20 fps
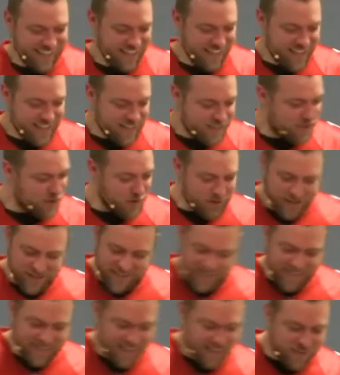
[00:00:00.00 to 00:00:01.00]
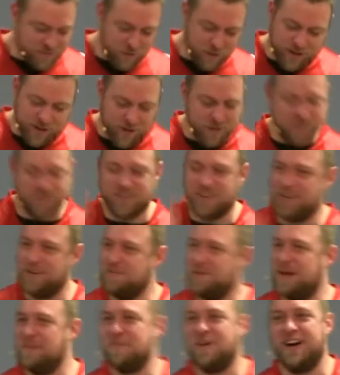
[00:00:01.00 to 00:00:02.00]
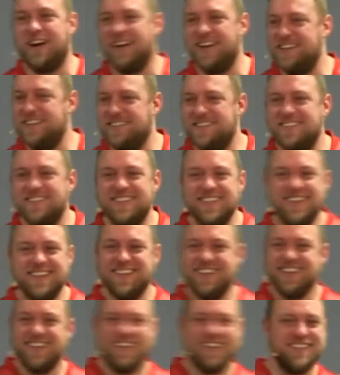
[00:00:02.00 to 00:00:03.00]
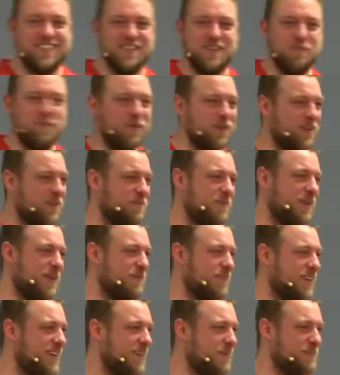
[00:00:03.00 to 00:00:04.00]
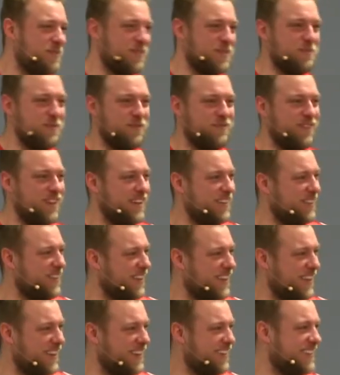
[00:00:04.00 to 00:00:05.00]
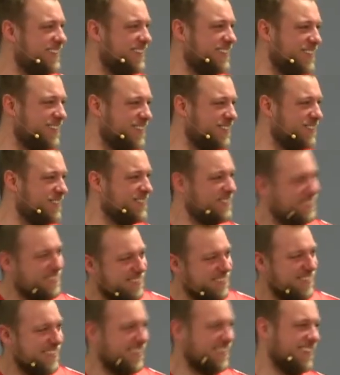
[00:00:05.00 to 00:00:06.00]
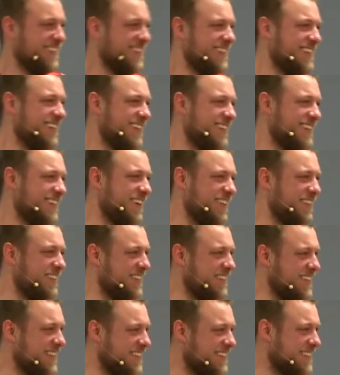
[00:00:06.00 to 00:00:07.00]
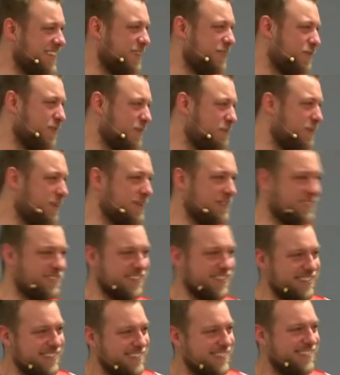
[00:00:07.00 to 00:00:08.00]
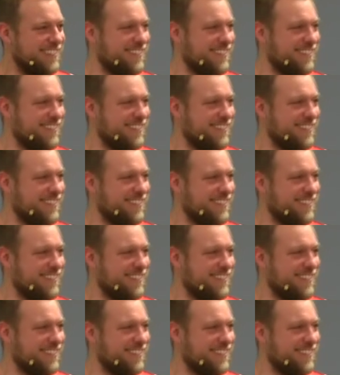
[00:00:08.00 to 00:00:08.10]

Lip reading: So again, that's what goes on in my mind as I'm working my way up to the buffet line, cutting the knees out of one person,